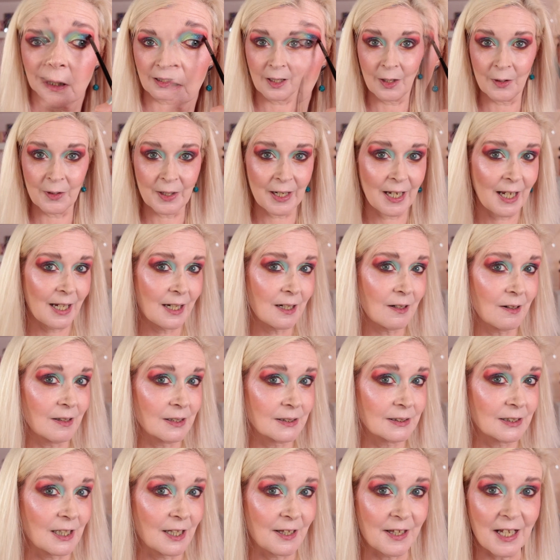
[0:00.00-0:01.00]
Okay
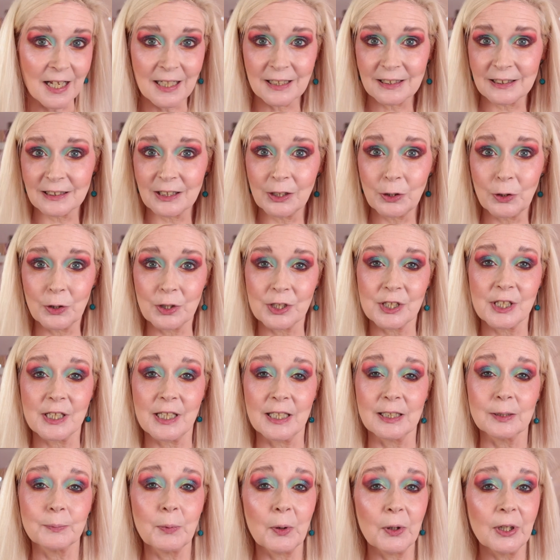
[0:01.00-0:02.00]
guys, so that's the look to
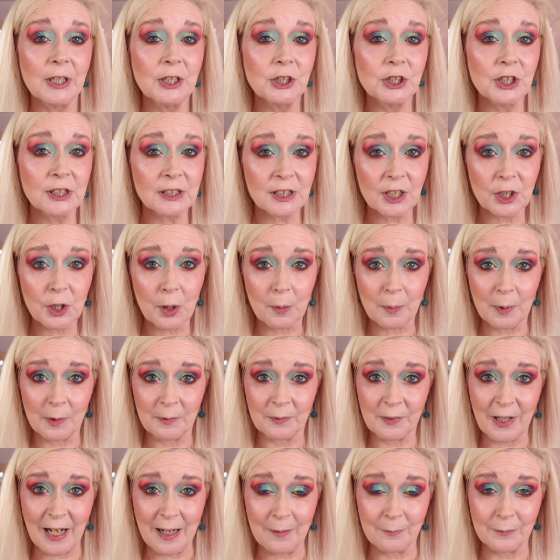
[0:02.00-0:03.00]
this point. Just going to hop
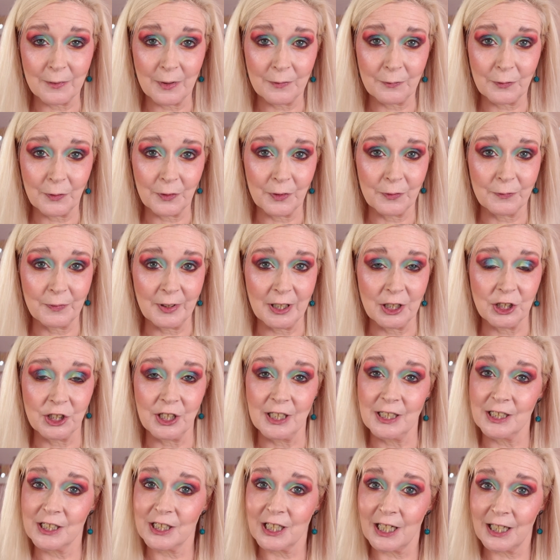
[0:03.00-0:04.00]
off camera for the
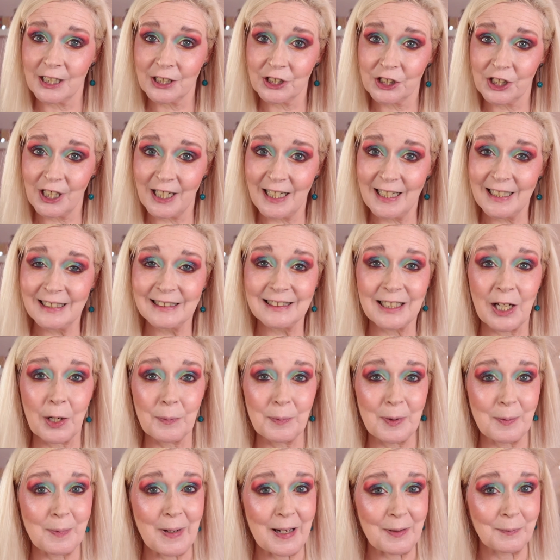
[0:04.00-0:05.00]
finishing touches. I'll
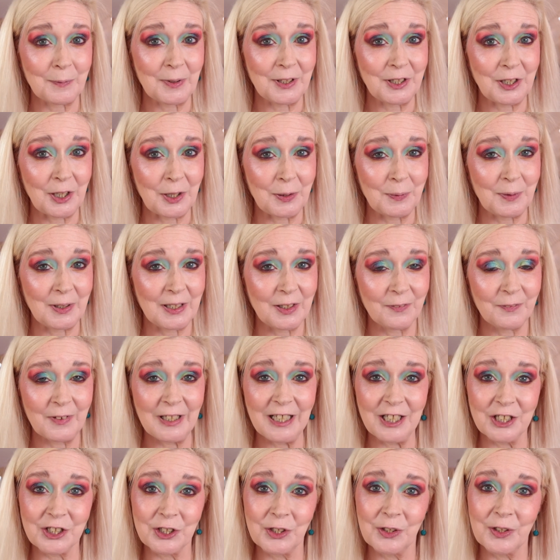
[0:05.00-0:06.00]
be back with you with the
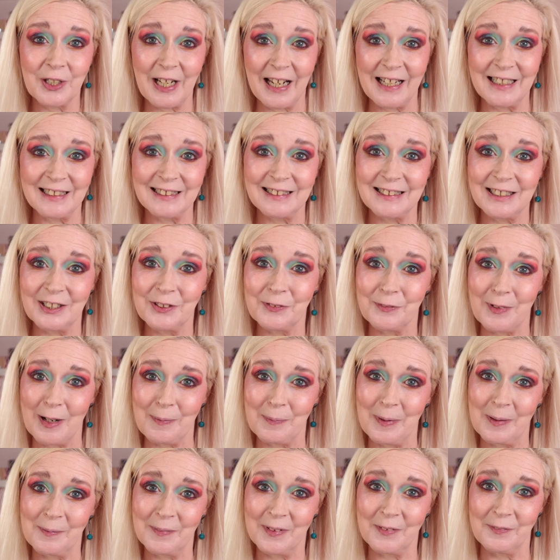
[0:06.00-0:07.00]
finished look and to
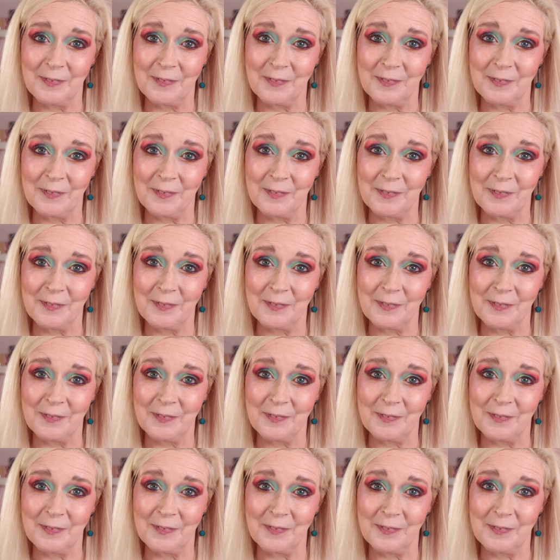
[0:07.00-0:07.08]
wrap up the